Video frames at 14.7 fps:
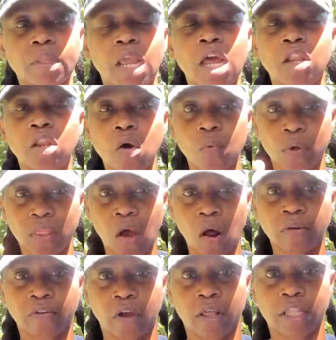along with
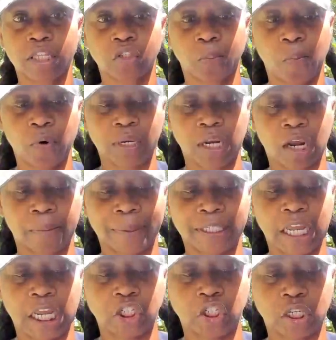all your other supporting
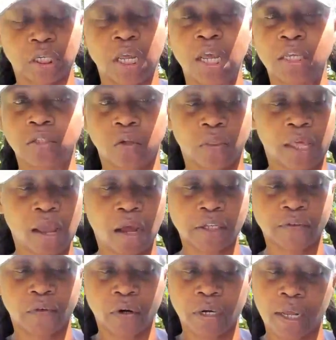documentation. So they
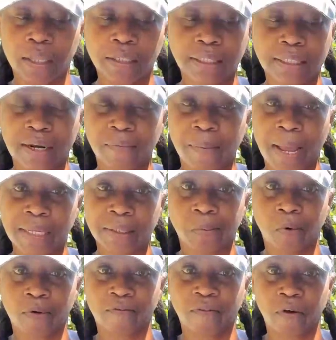asked for another set of
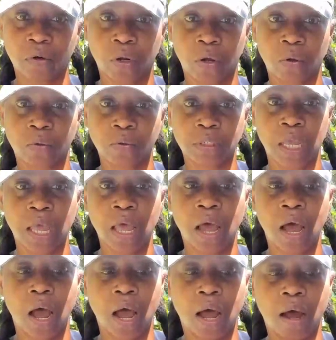passport photos.
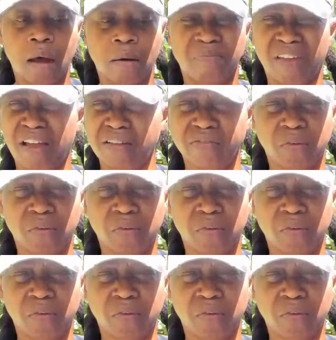They asked